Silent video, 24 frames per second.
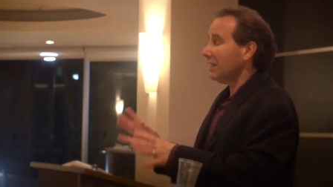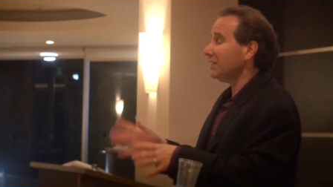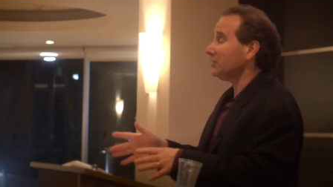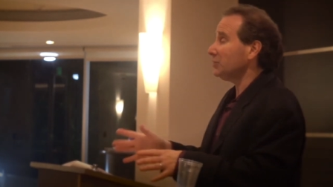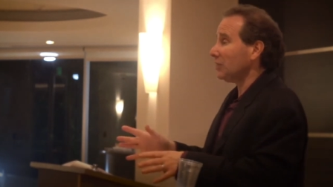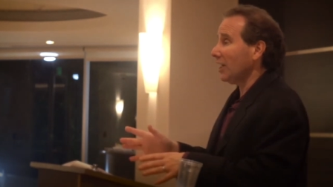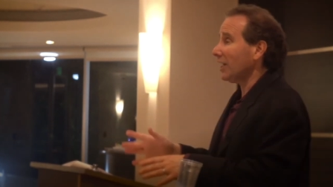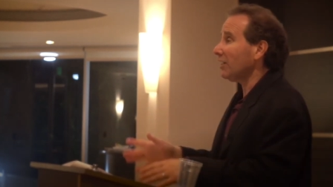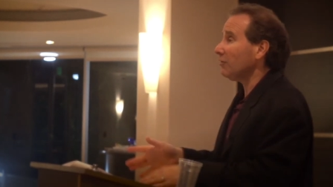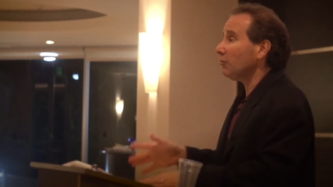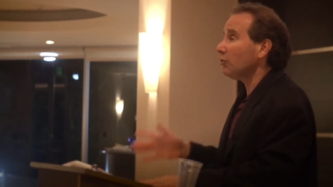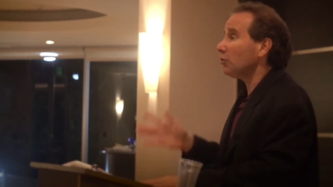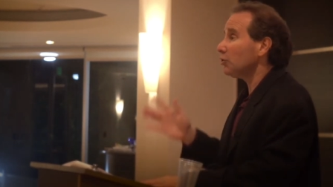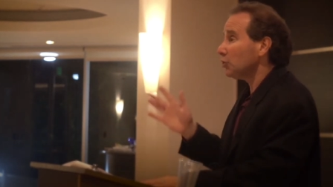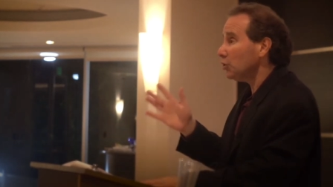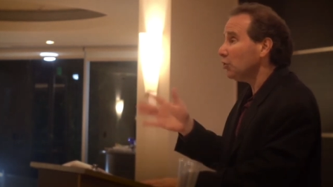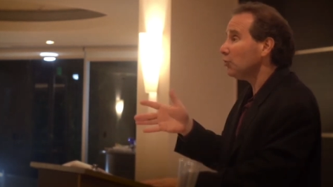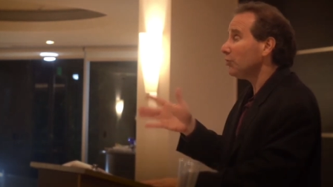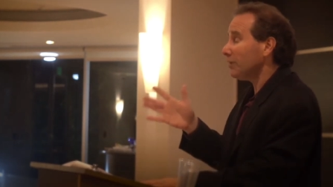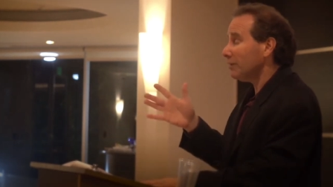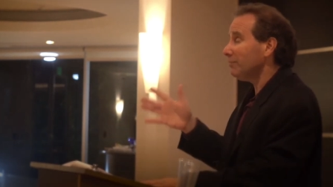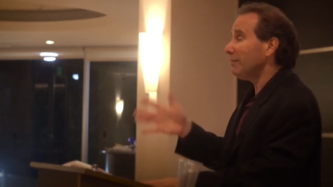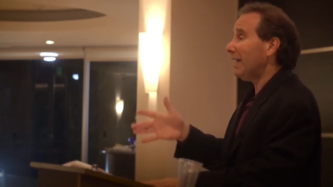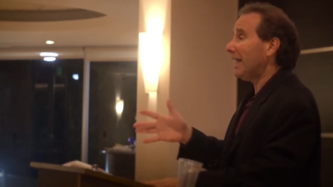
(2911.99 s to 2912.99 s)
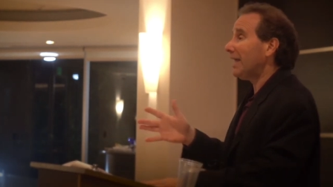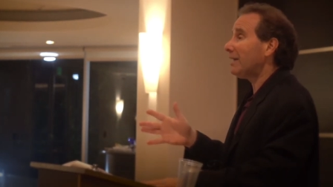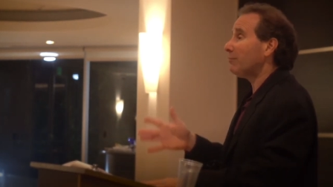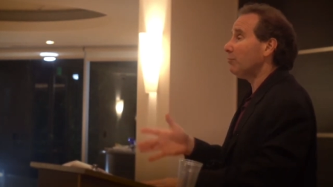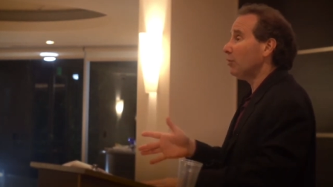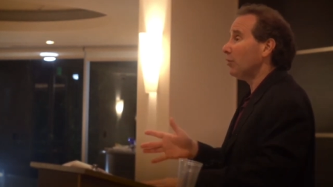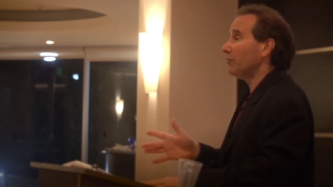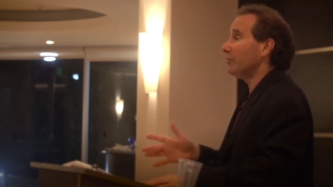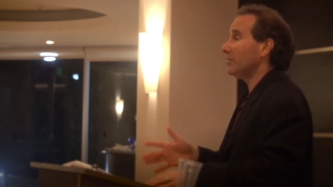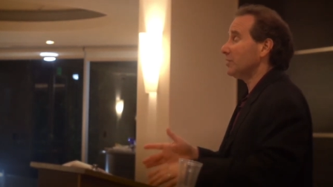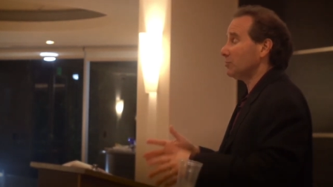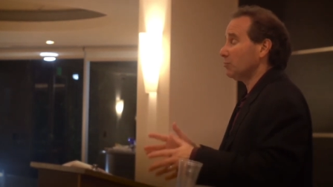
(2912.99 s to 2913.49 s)
in general, you can
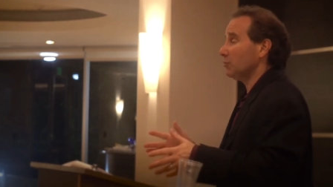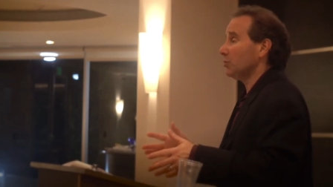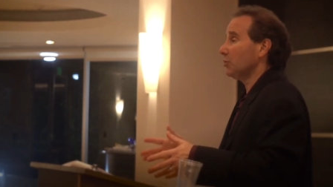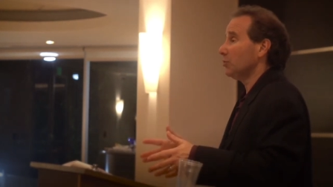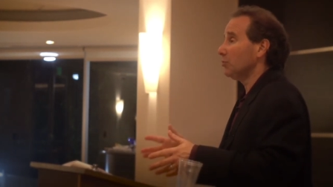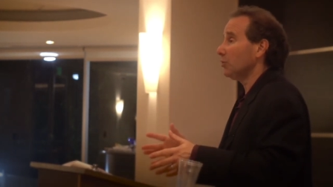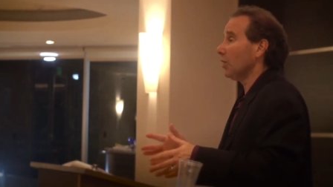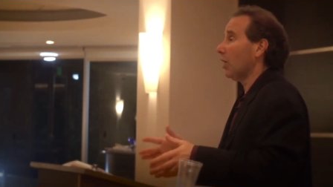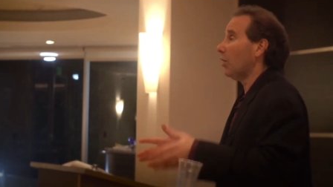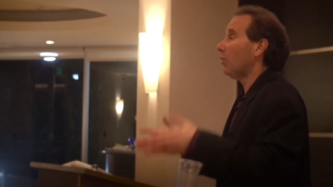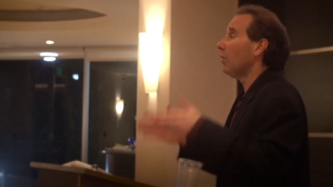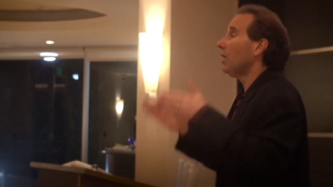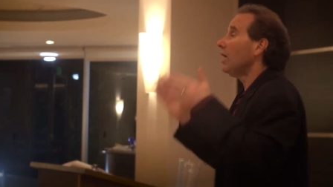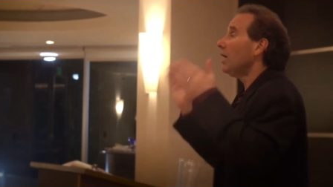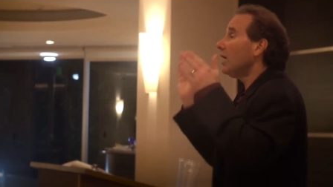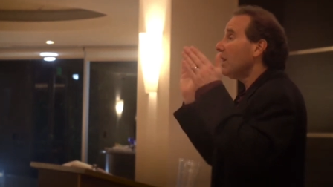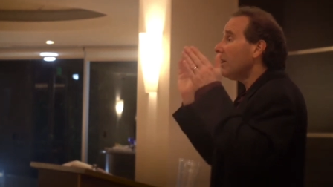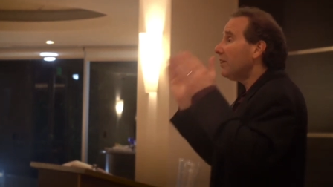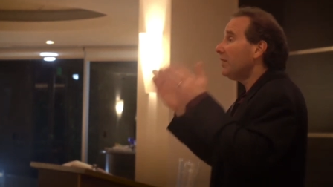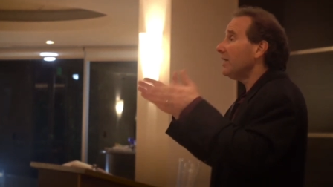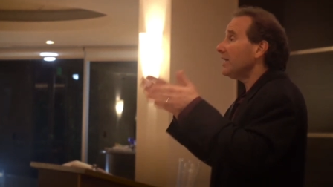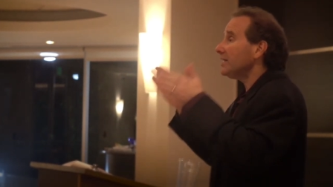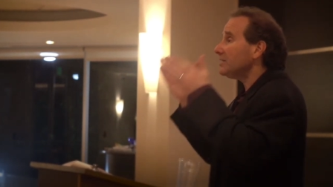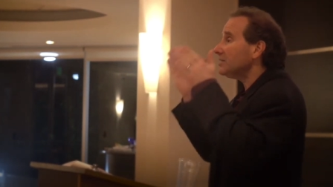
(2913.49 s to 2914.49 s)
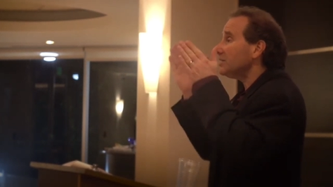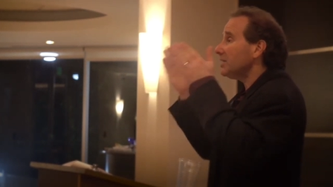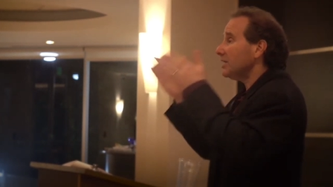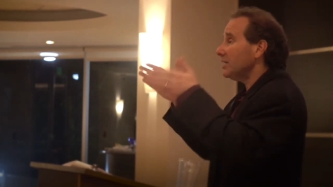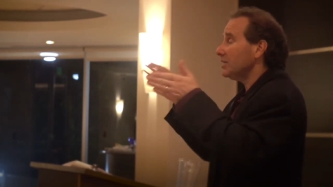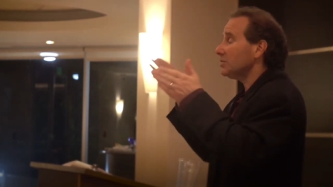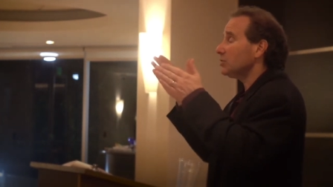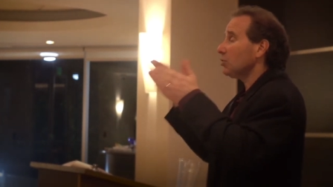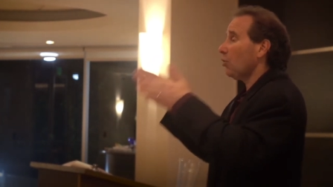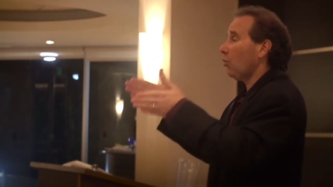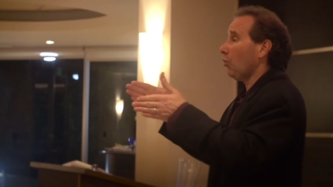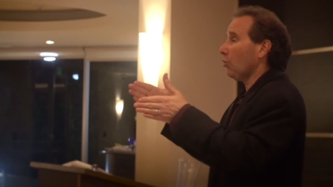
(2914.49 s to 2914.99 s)
make movies where you go, this
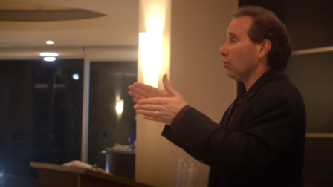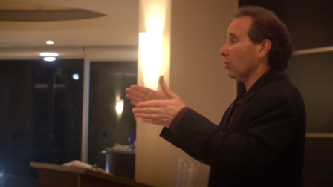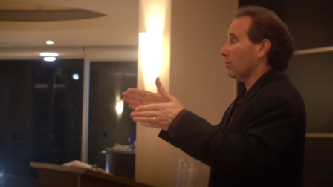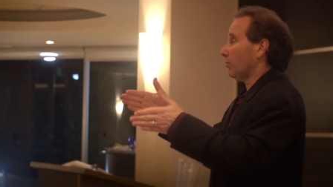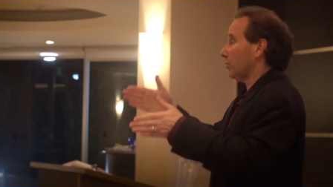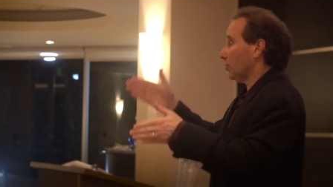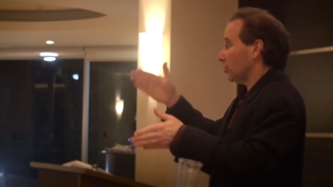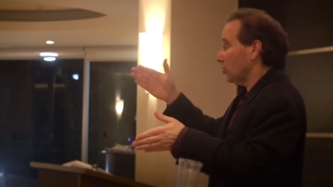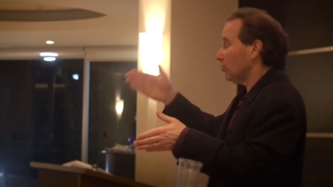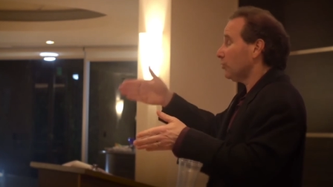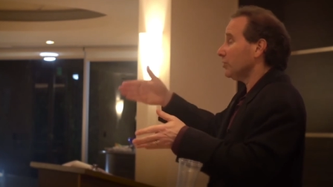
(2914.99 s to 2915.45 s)
is horrible.